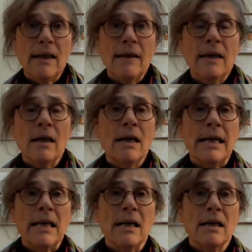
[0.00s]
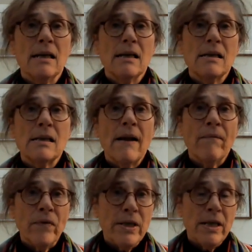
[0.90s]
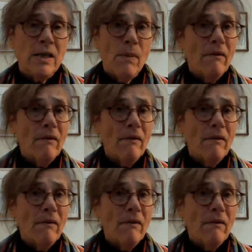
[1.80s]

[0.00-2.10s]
in the early 70s.